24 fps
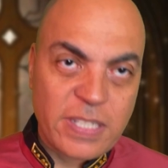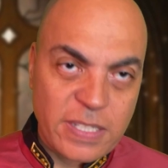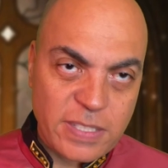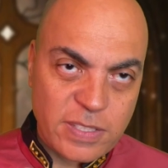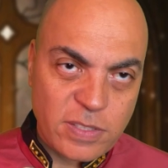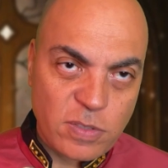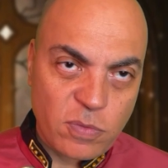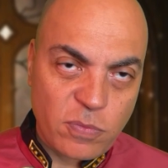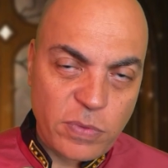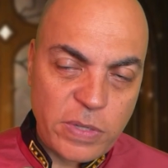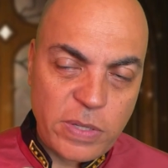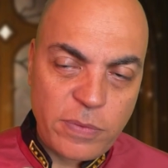
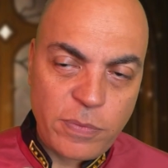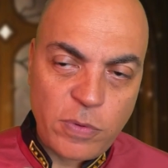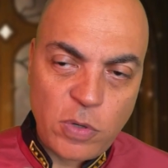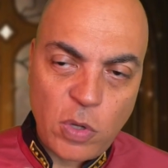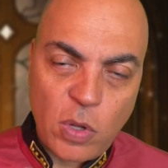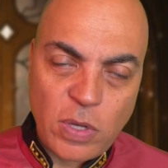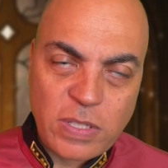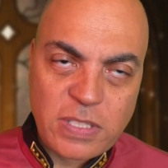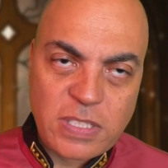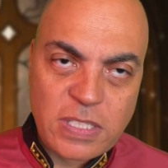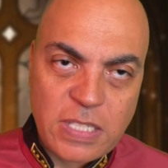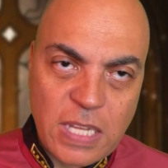history, we
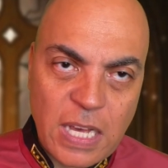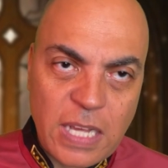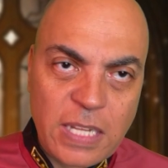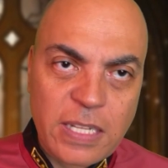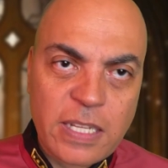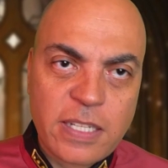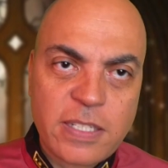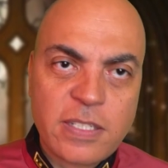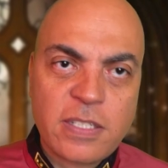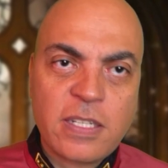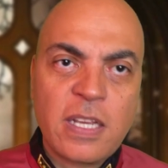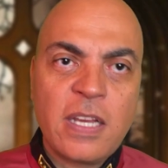lost
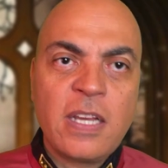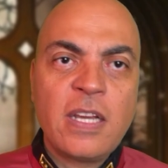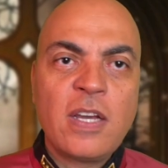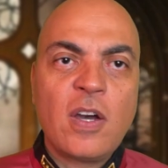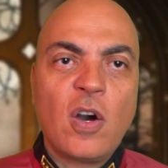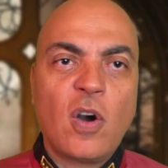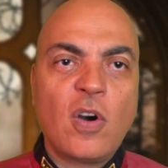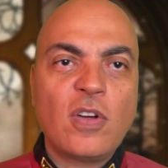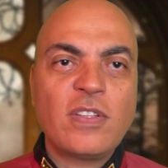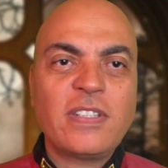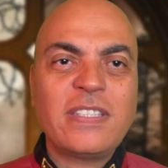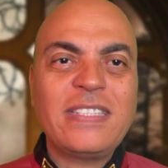knowledge.
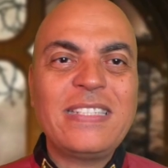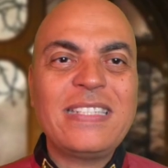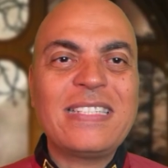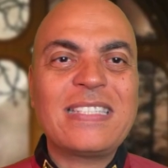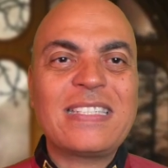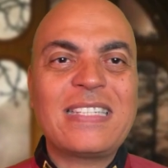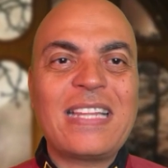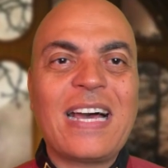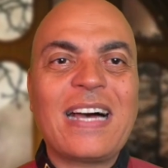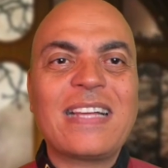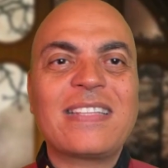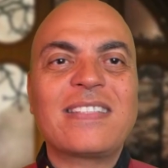All of these
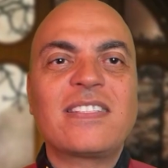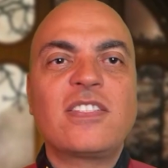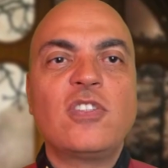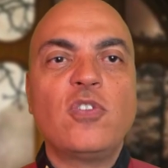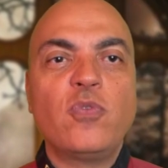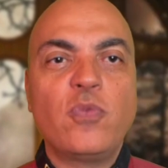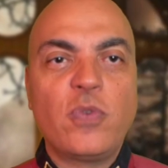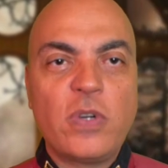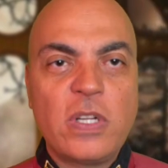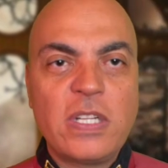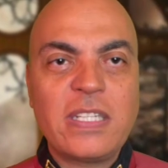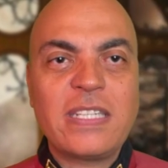dots
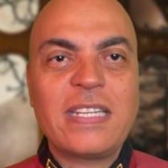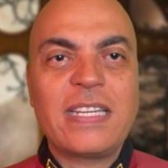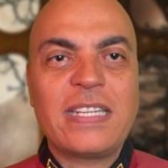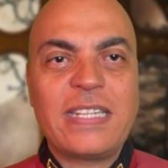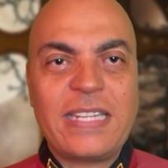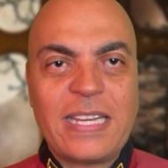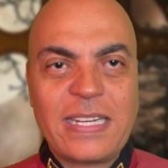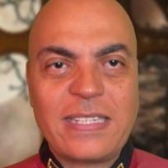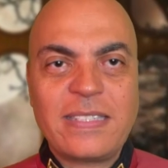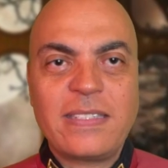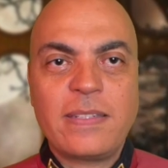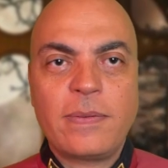you will
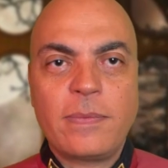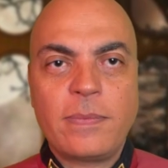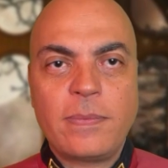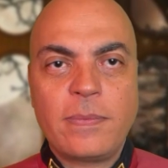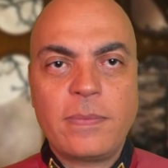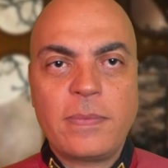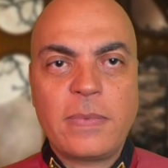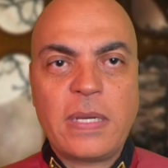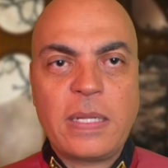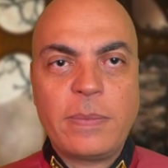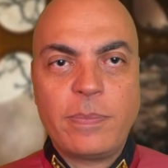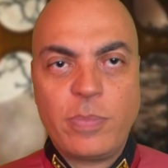connect
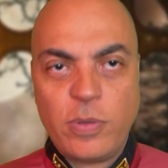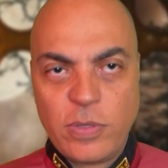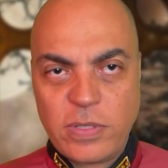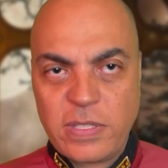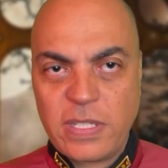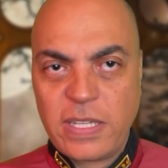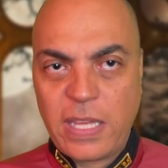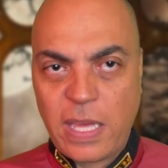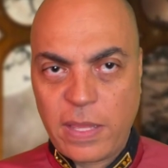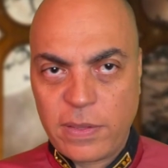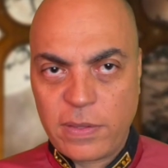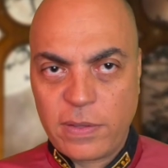and put
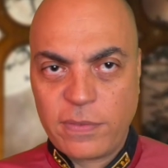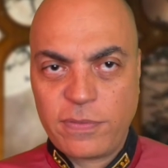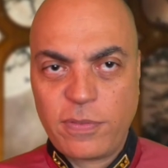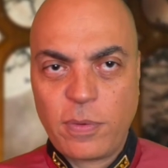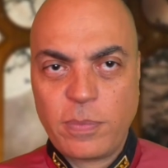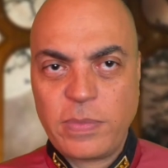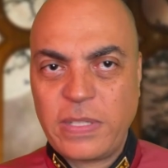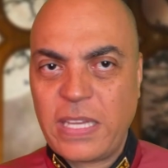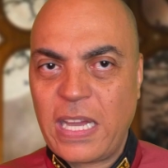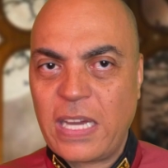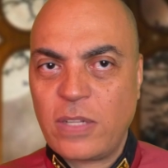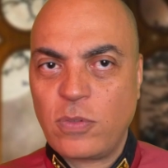together
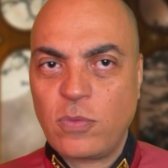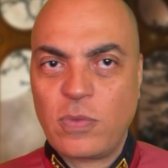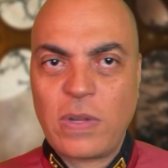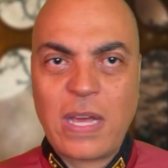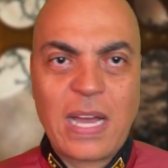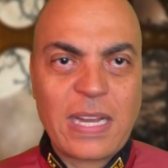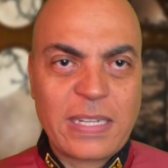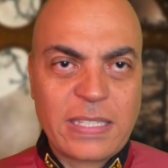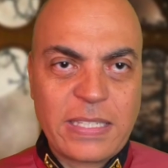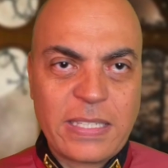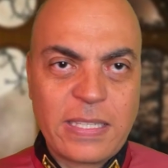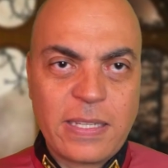from the
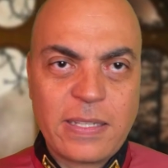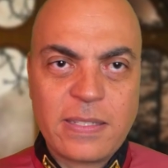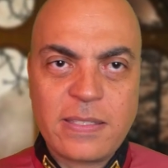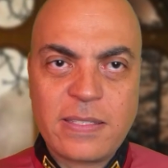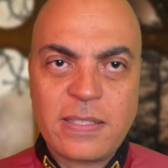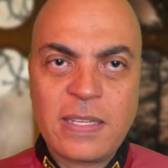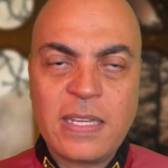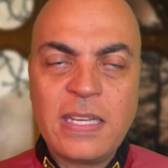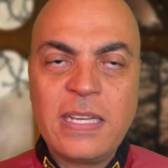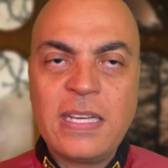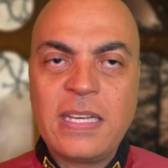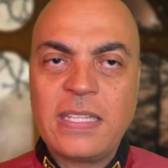
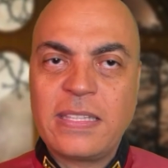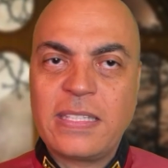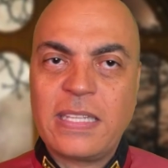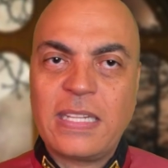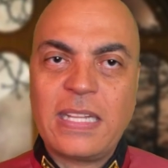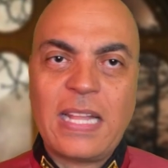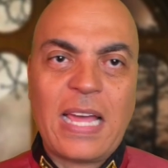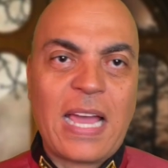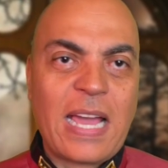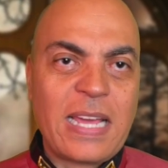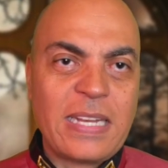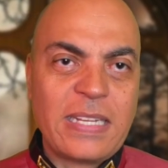Anunnakians, the
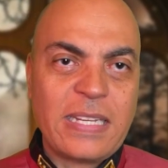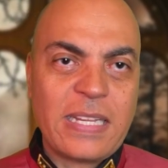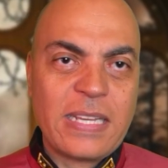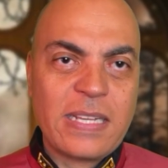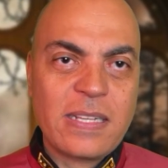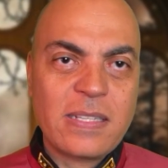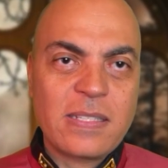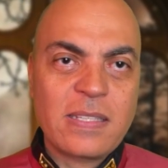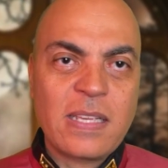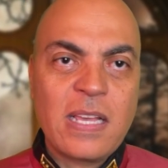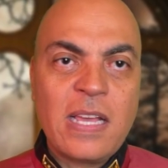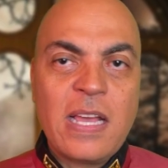
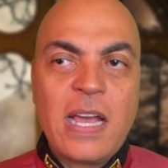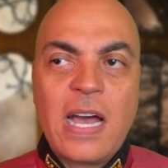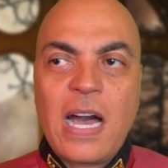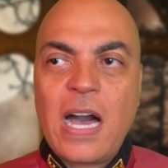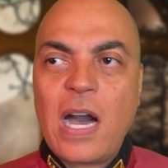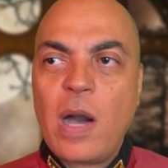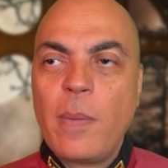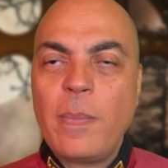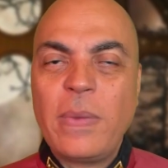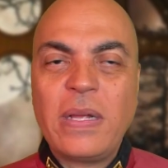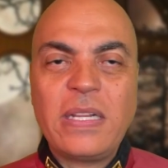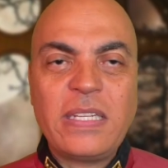landings,
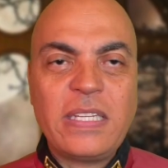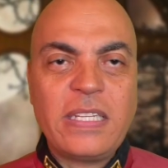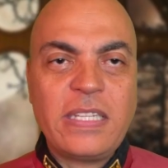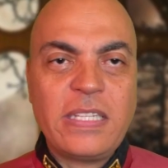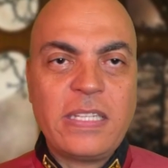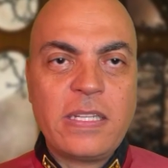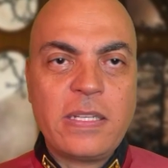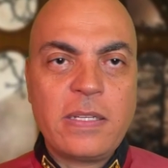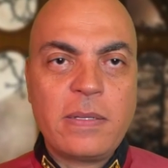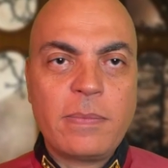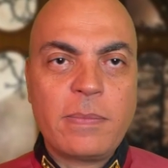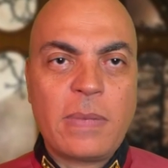how
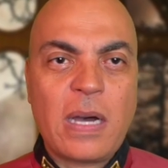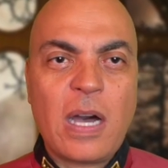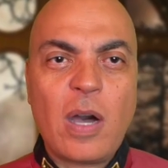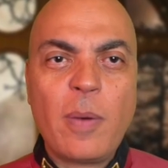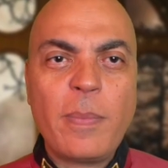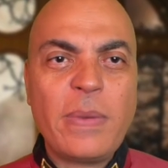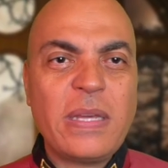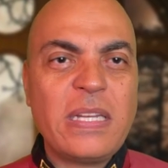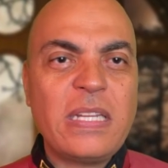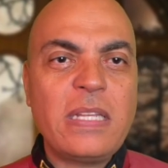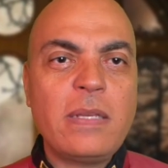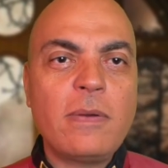
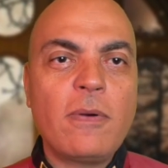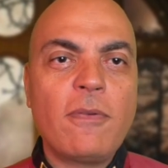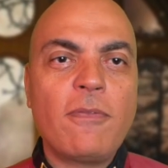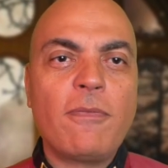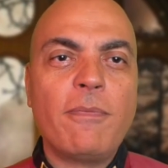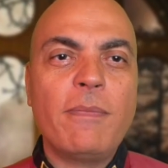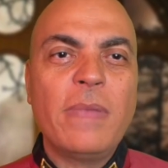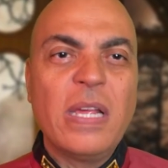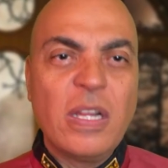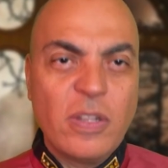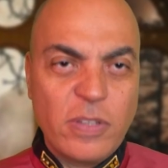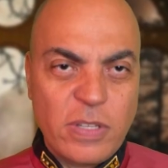many of
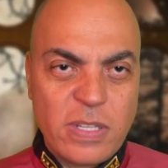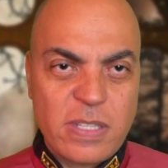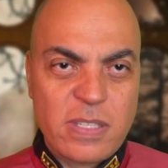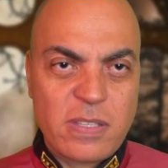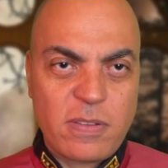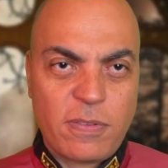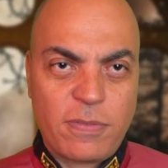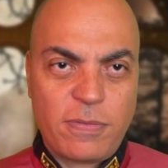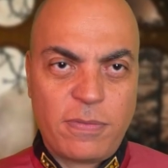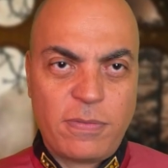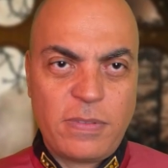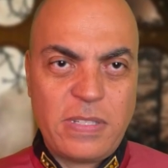millions
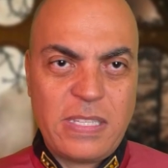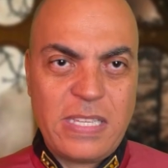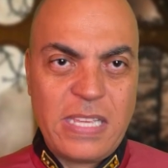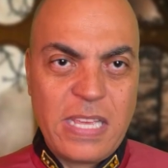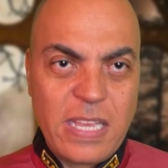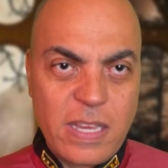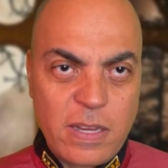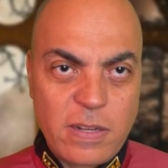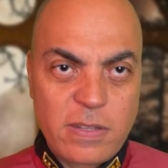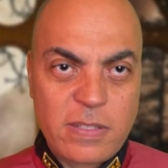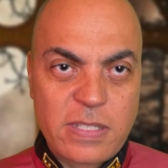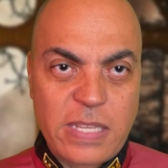of
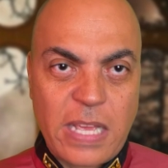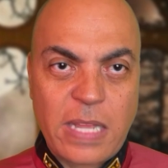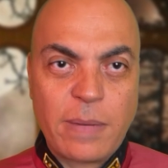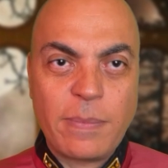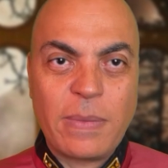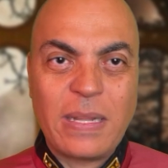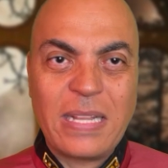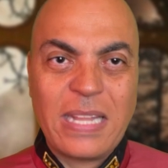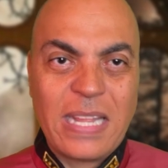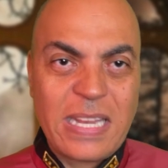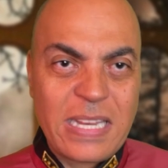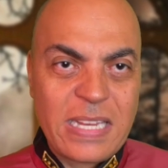years and
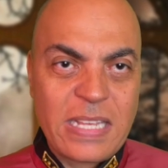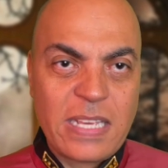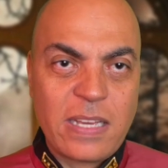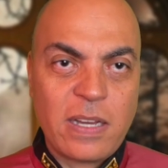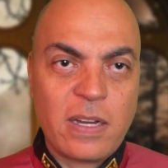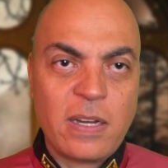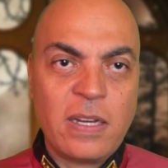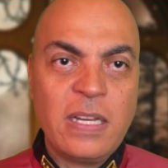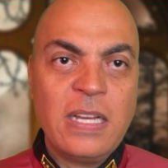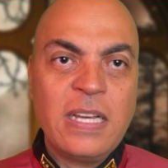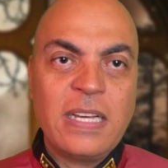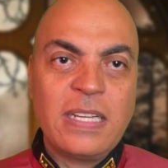
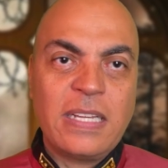millennia